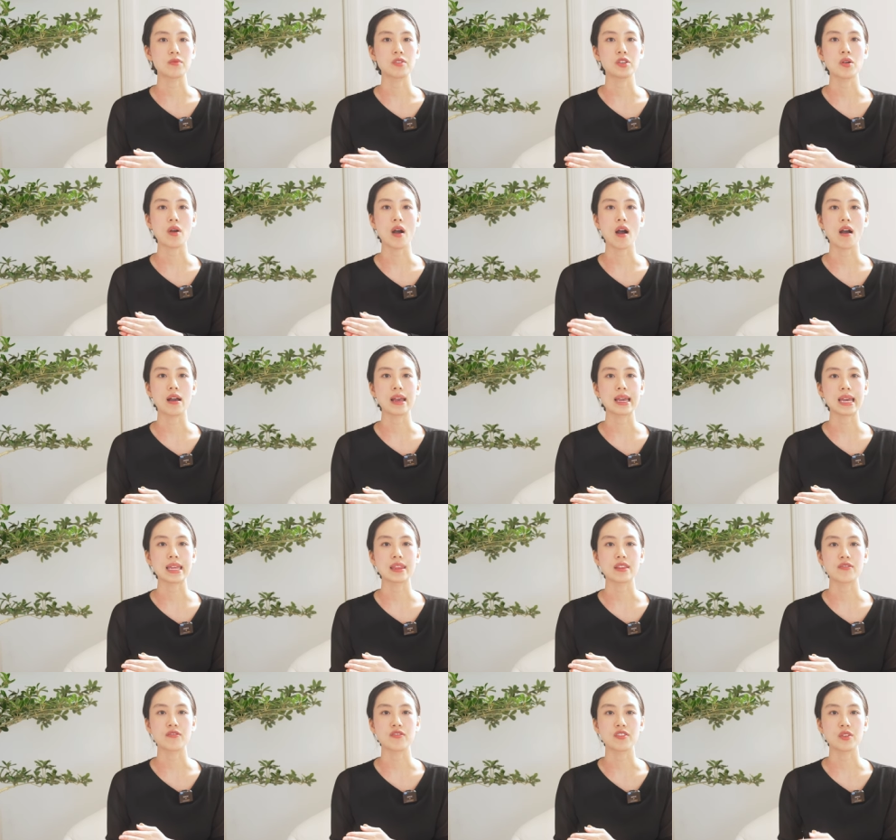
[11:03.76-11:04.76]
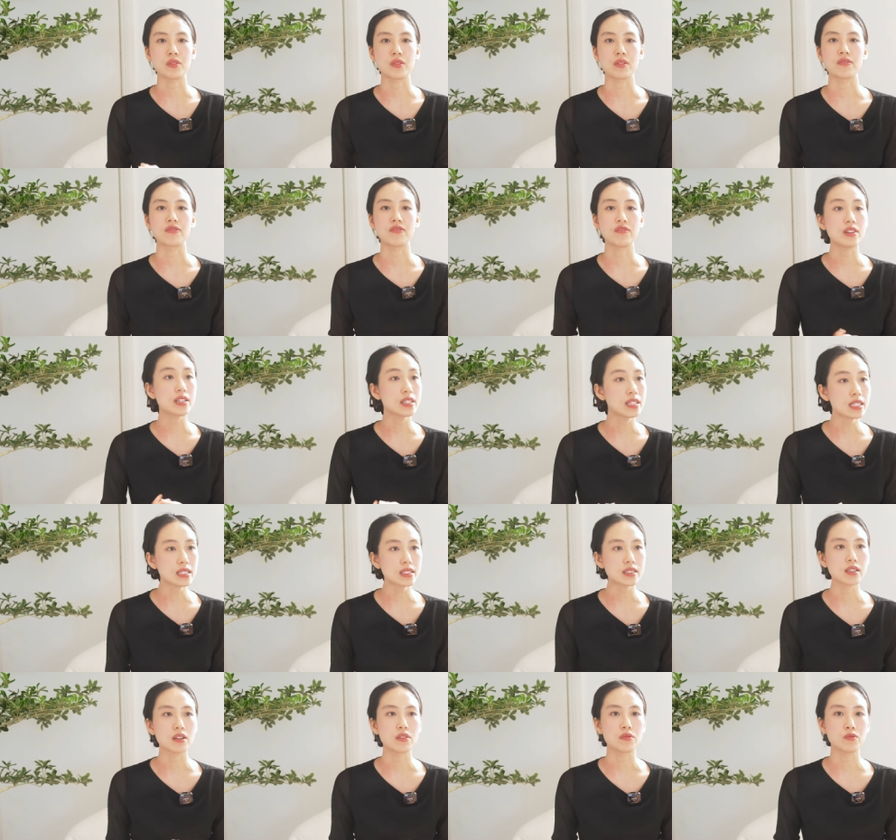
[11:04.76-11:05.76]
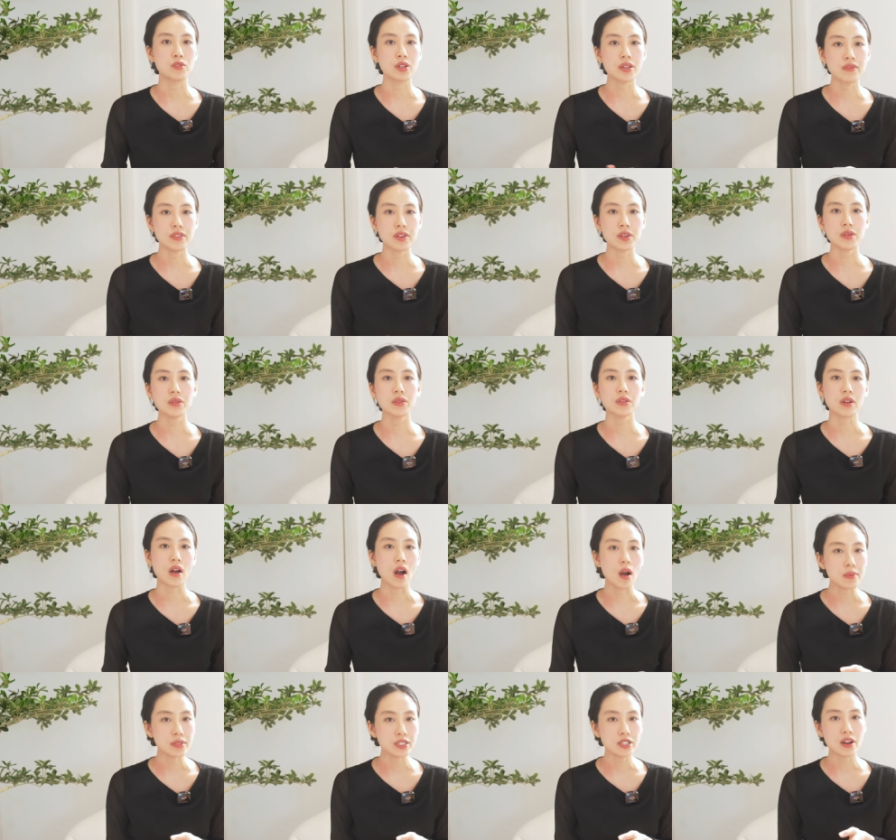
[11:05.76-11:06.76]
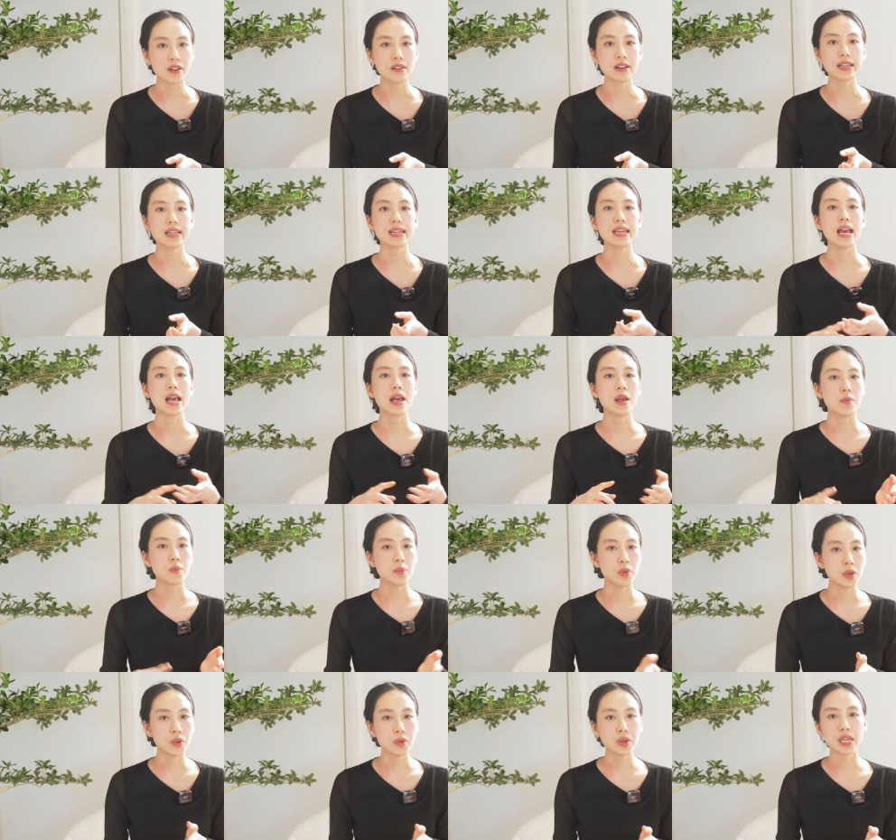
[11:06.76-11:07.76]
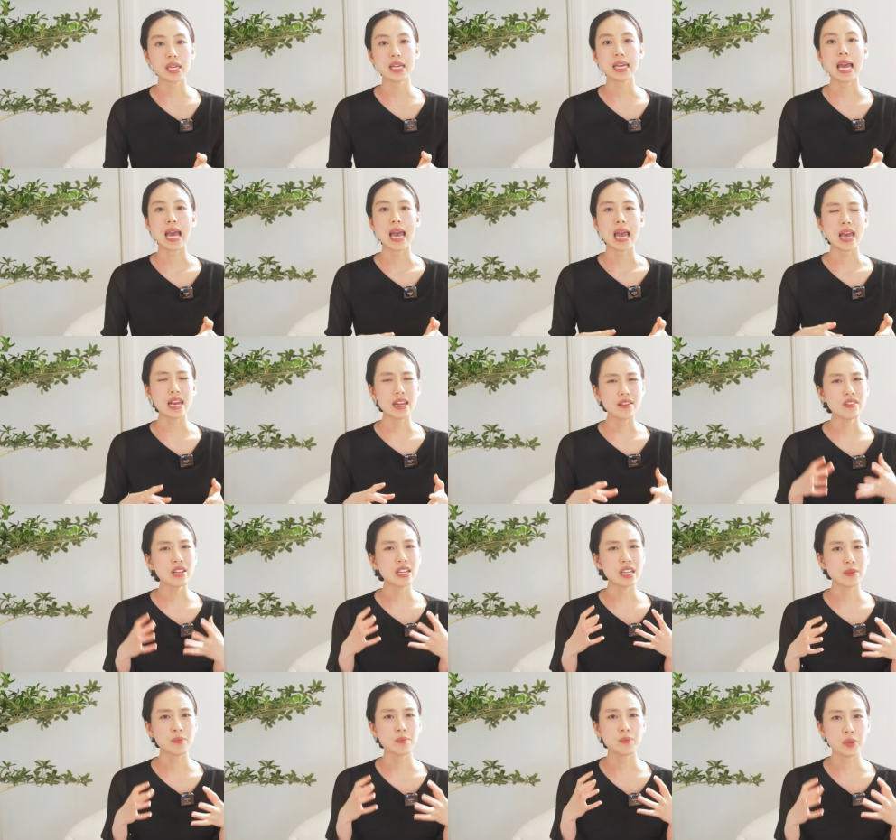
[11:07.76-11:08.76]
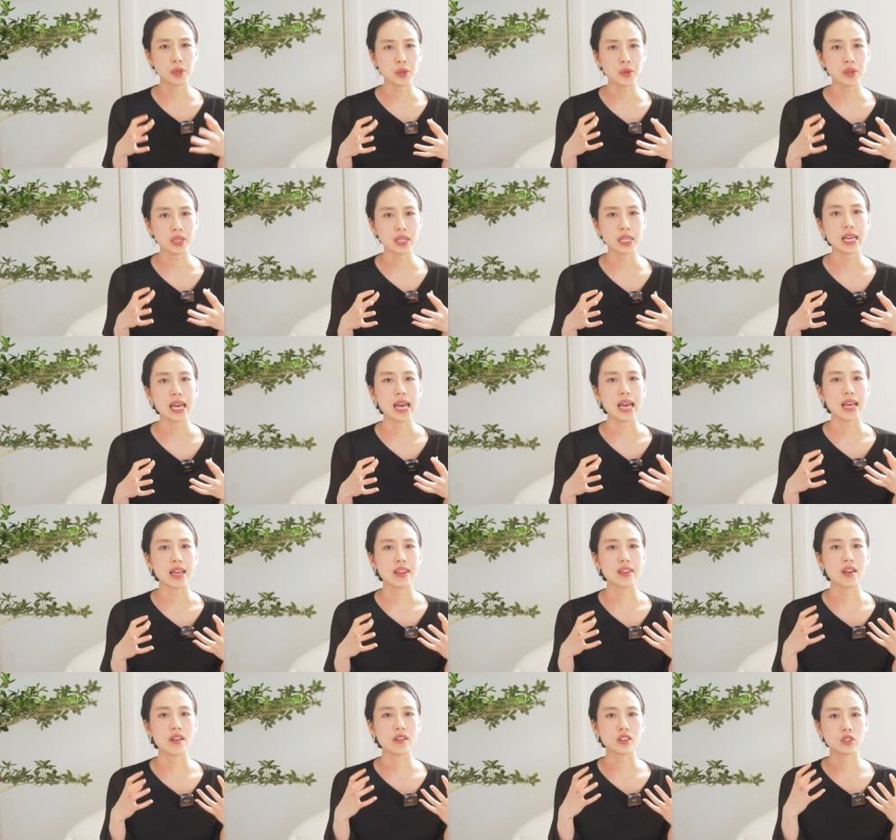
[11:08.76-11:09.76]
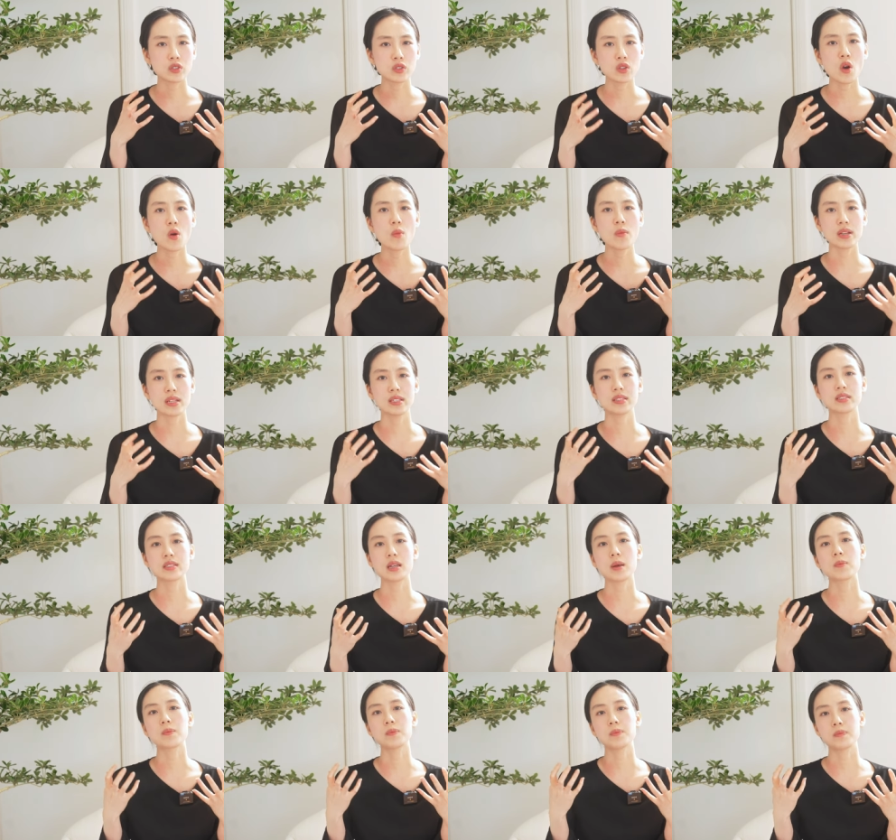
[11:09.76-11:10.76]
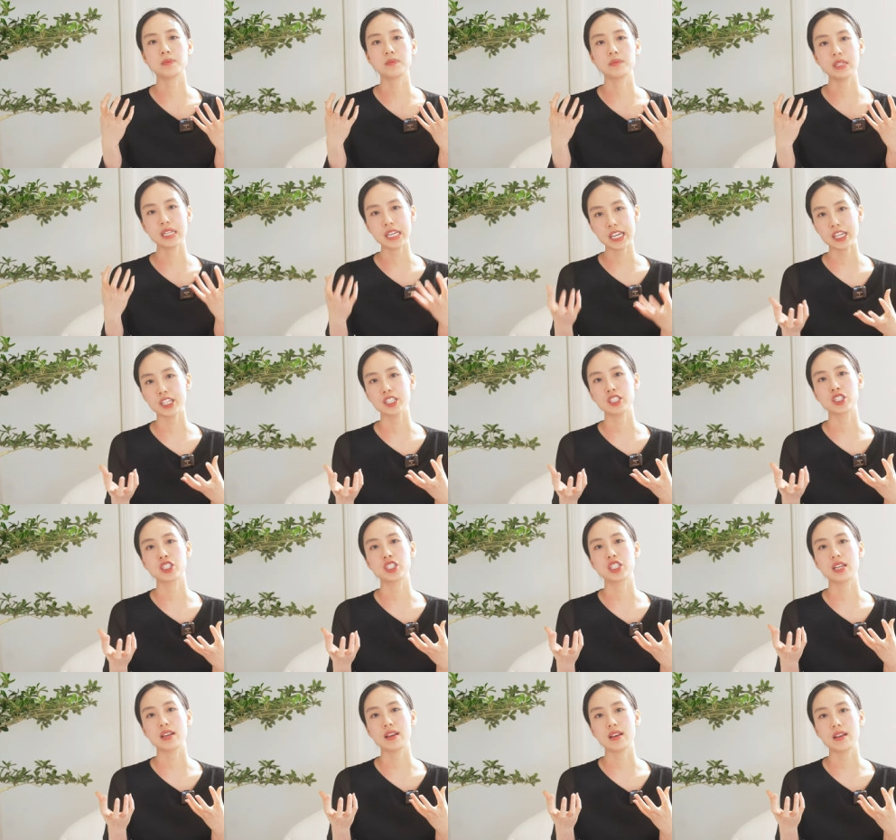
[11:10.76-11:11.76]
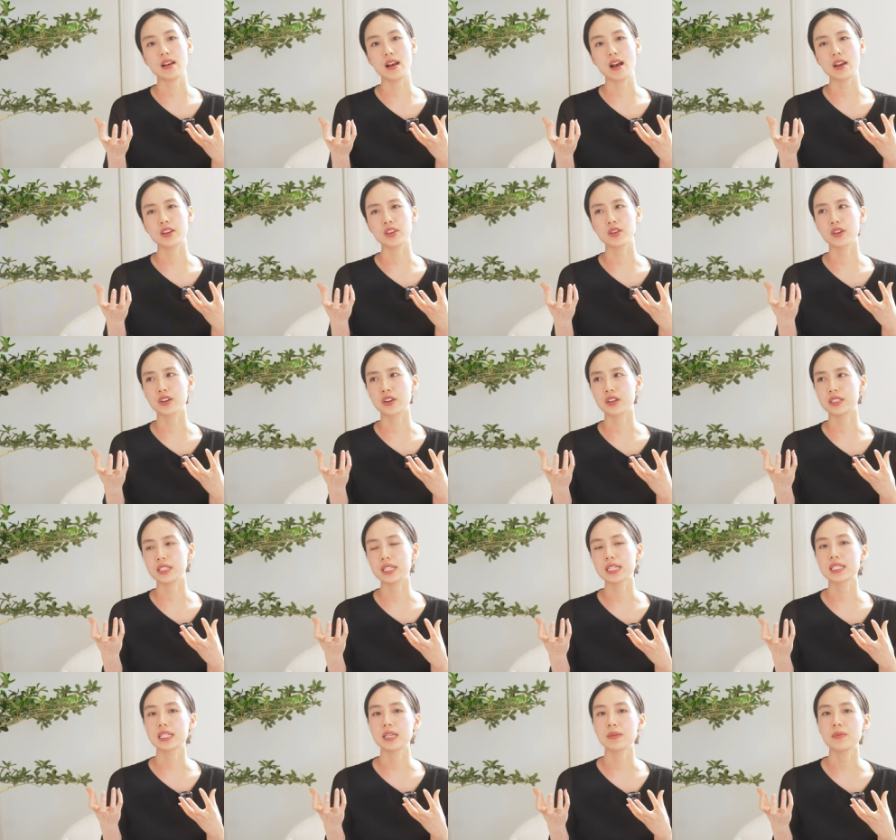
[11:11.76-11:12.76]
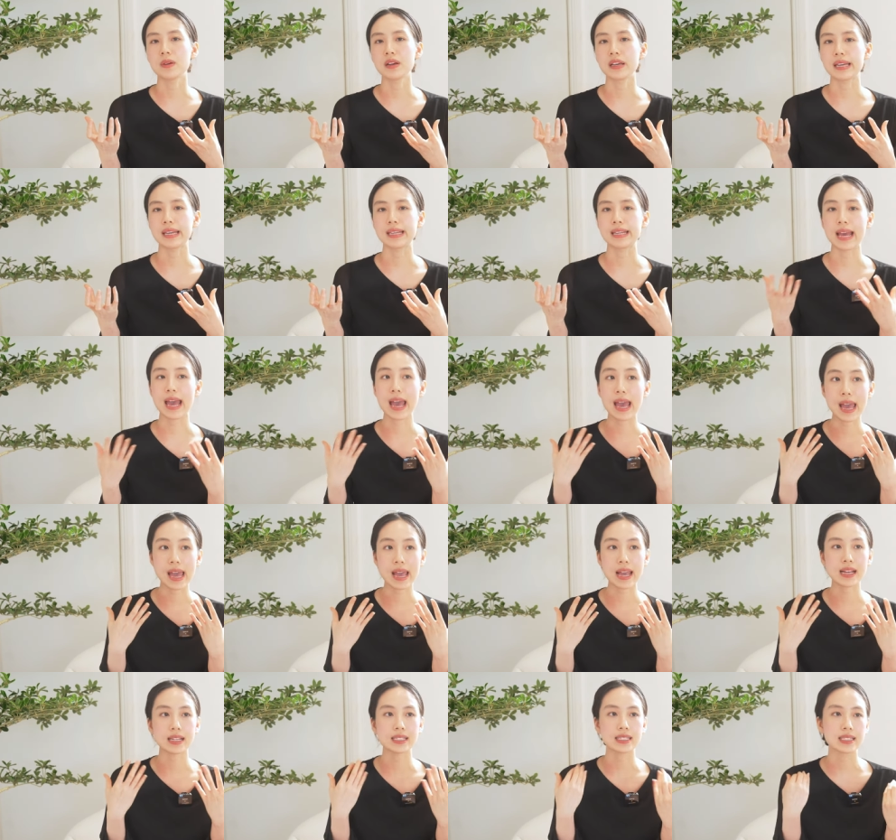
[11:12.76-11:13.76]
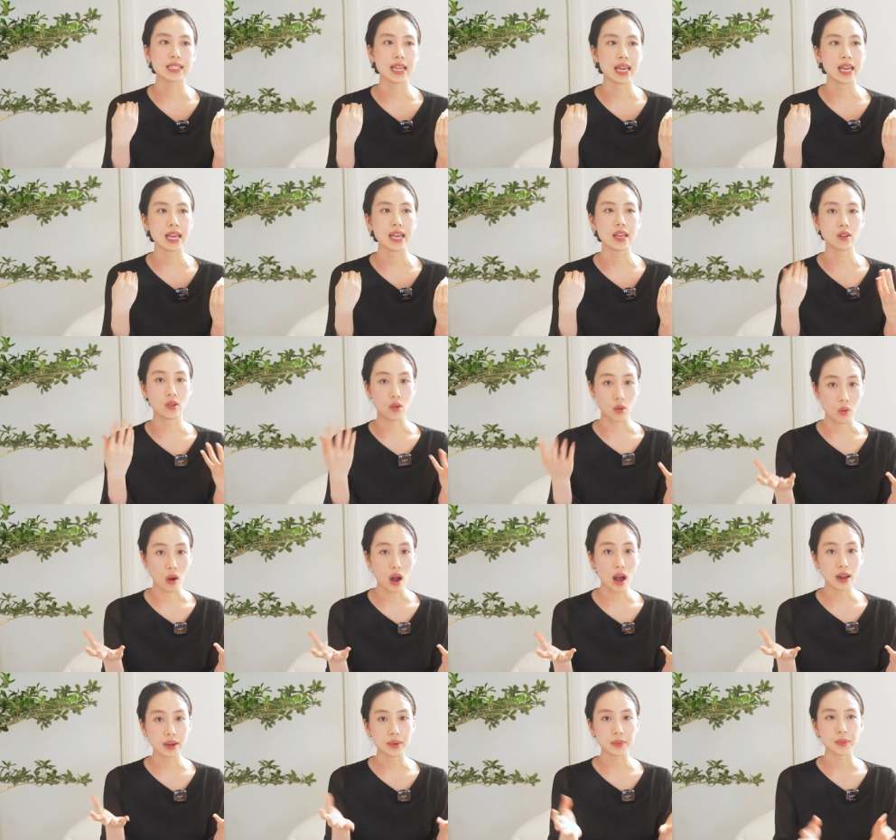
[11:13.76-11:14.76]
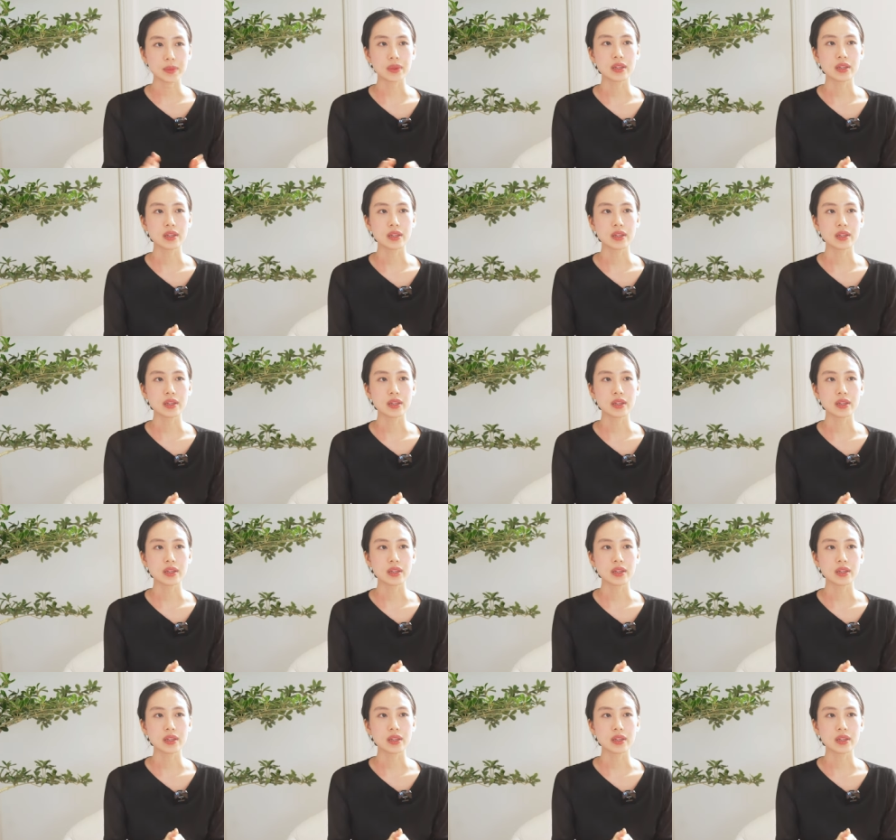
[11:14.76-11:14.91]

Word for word: if you are in the field of fitness, review, commentary, beauty, and even in beauty, there's so many sub niche. Are you going to dig deeper in hair, skin, or what?